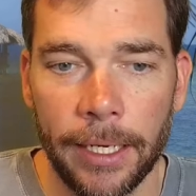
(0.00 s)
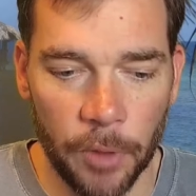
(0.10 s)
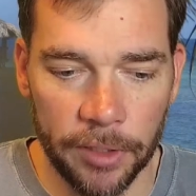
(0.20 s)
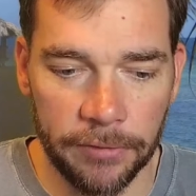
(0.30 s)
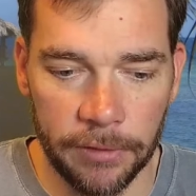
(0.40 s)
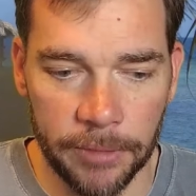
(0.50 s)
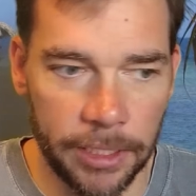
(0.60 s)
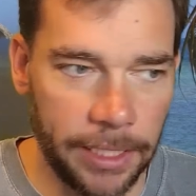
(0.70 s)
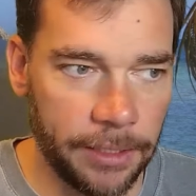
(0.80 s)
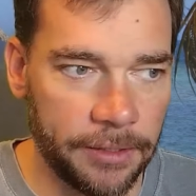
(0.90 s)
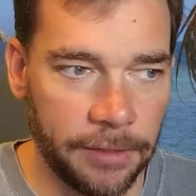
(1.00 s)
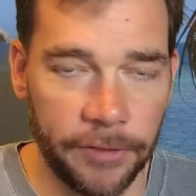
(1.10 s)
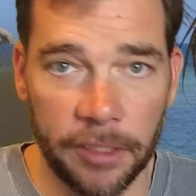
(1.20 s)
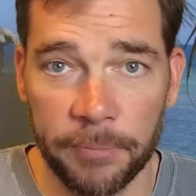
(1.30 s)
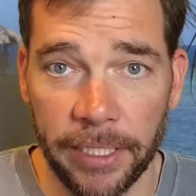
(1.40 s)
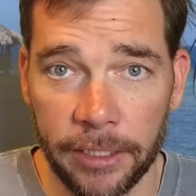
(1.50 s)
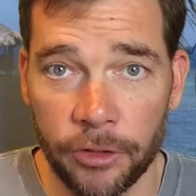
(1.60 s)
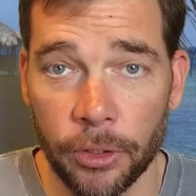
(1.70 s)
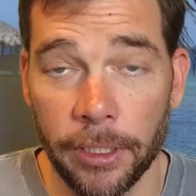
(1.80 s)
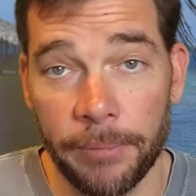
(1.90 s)
Most of them are kind of
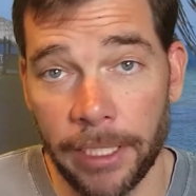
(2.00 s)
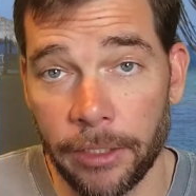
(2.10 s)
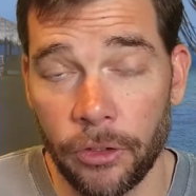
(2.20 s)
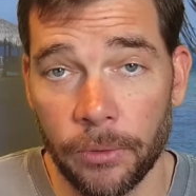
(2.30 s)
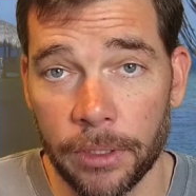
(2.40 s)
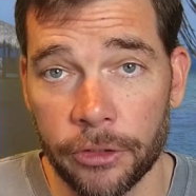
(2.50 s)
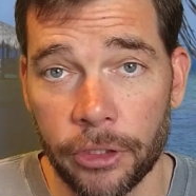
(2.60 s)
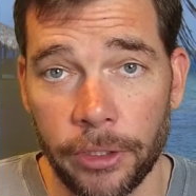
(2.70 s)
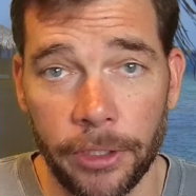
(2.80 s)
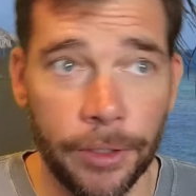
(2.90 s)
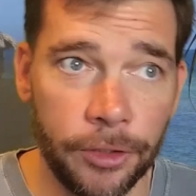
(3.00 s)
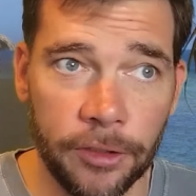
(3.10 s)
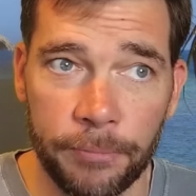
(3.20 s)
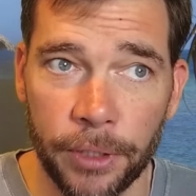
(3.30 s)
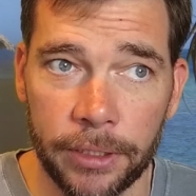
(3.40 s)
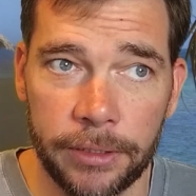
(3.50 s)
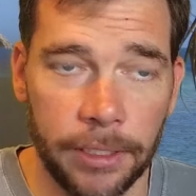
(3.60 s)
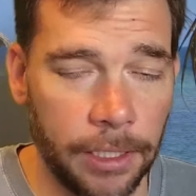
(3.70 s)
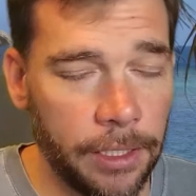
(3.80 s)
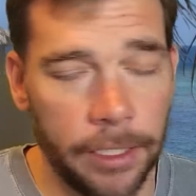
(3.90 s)
self-explanatory, but I do want to show you. I just
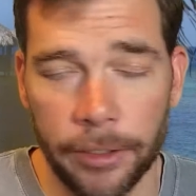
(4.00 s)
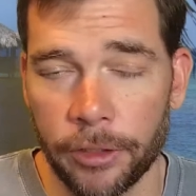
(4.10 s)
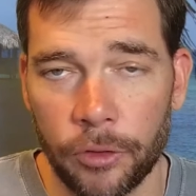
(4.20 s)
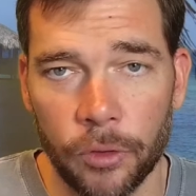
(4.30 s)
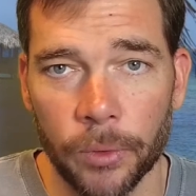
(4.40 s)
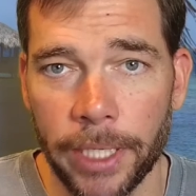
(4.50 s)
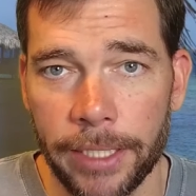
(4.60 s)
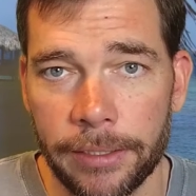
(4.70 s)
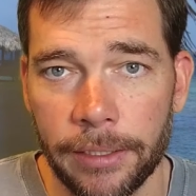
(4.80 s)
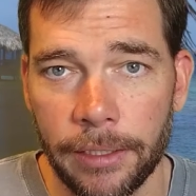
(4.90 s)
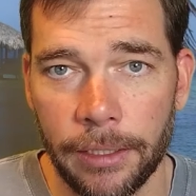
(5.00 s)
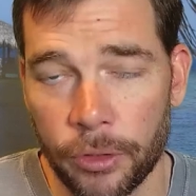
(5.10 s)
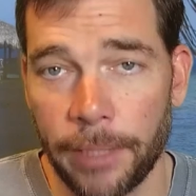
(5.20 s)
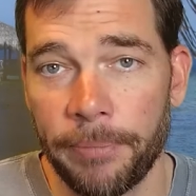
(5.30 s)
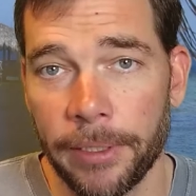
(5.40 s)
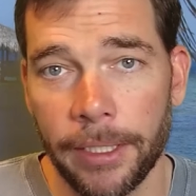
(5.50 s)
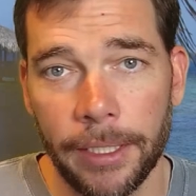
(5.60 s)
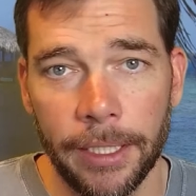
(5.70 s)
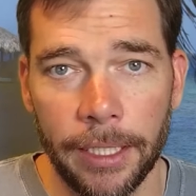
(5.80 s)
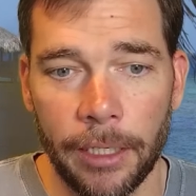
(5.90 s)
booked another great trip,
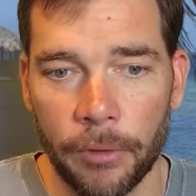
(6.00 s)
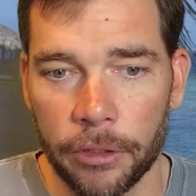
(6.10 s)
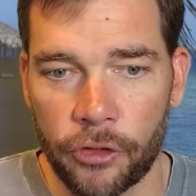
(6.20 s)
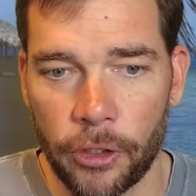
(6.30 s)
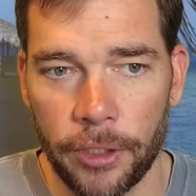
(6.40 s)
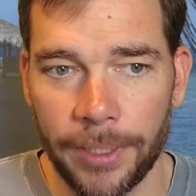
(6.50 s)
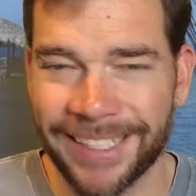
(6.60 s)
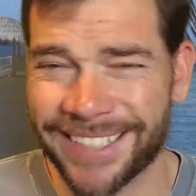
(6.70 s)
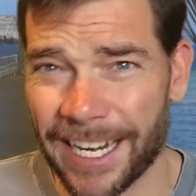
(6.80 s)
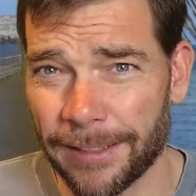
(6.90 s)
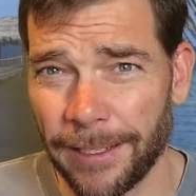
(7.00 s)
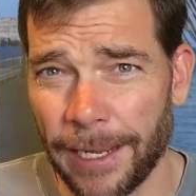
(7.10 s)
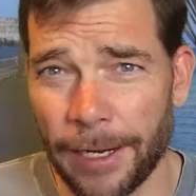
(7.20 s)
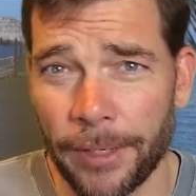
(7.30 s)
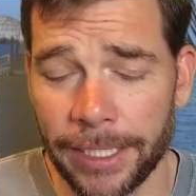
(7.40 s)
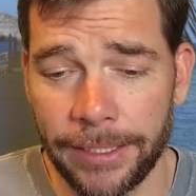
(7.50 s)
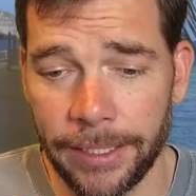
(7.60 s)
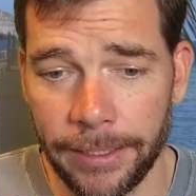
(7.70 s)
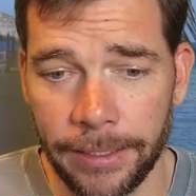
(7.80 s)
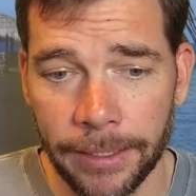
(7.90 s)
and I want to show you exactly how I
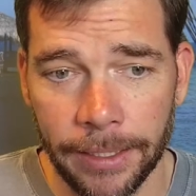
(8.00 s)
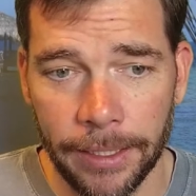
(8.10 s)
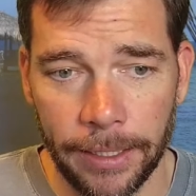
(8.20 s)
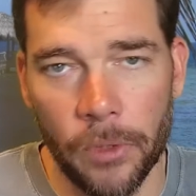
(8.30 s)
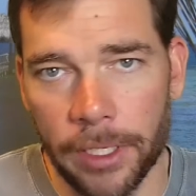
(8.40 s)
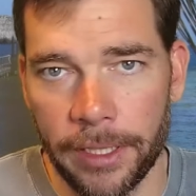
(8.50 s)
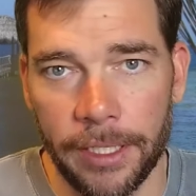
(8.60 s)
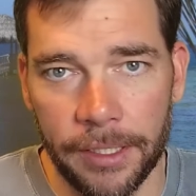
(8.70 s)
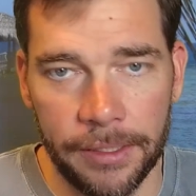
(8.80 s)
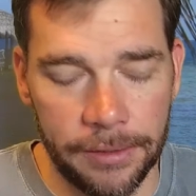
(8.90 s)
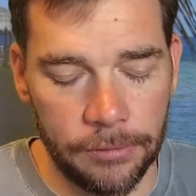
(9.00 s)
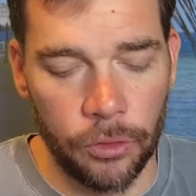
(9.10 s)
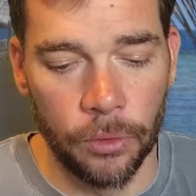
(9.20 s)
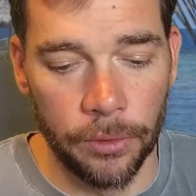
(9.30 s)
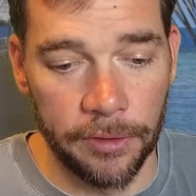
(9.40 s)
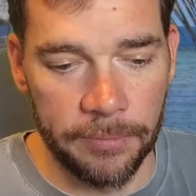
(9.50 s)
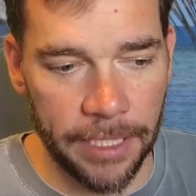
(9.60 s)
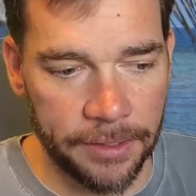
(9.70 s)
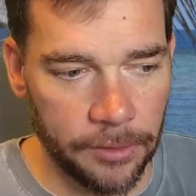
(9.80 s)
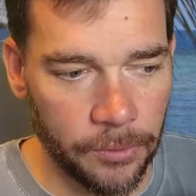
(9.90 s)
did it. One of these tools
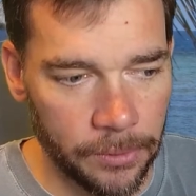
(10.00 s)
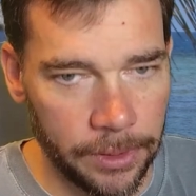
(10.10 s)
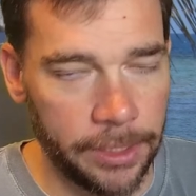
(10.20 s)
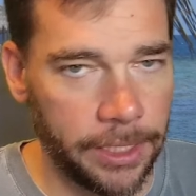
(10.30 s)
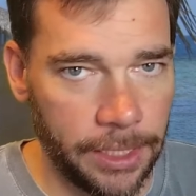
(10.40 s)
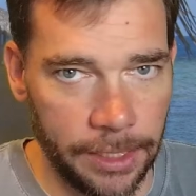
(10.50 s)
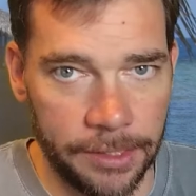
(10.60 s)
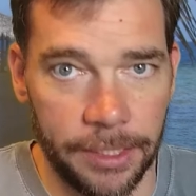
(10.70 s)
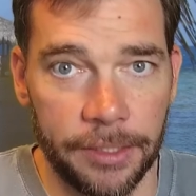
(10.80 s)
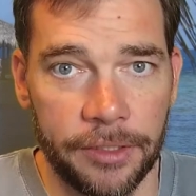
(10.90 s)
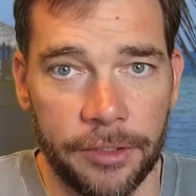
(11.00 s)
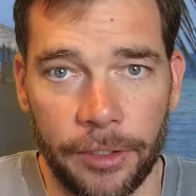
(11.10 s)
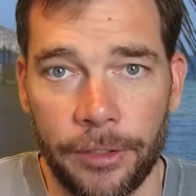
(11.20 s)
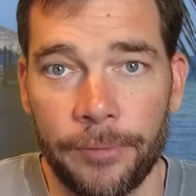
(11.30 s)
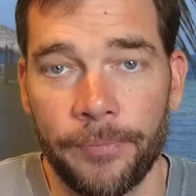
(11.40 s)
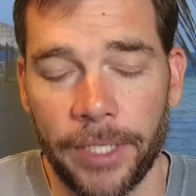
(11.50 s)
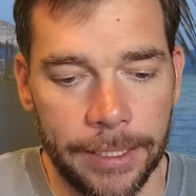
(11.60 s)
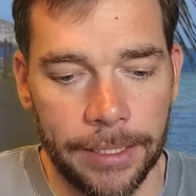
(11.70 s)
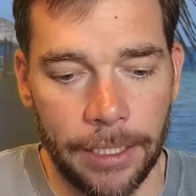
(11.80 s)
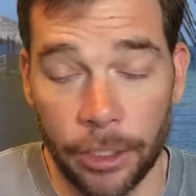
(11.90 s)
makes it really easy, so
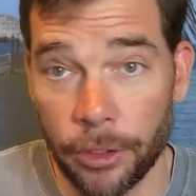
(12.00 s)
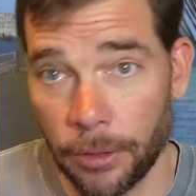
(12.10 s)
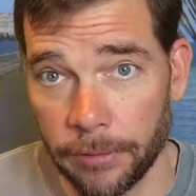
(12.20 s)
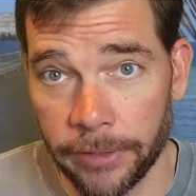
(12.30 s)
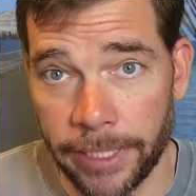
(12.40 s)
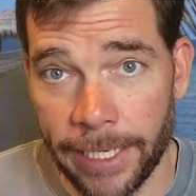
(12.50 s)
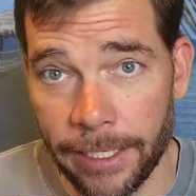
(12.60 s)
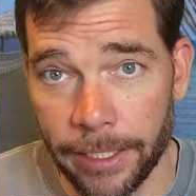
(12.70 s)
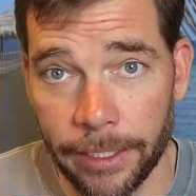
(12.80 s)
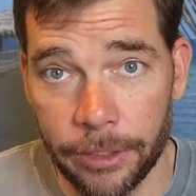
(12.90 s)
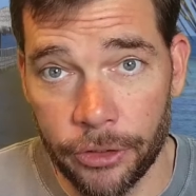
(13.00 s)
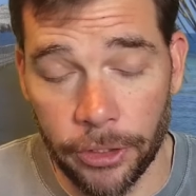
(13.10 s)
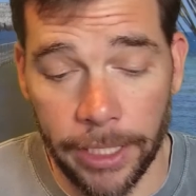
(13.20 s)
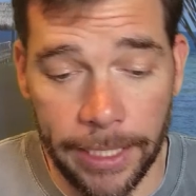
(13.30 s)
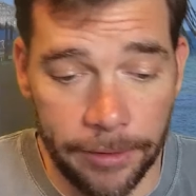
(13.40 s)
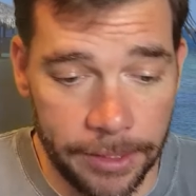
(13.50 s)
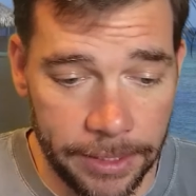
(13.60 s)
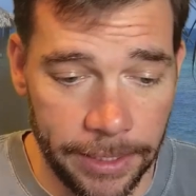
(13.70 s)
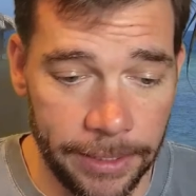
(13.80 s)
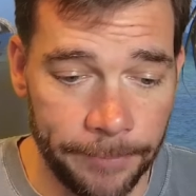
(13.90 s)
I'll go over that and show you how
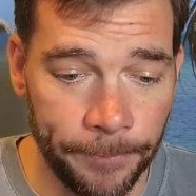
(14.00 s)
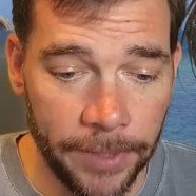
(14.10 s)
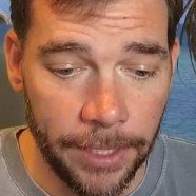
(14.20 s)
it's done.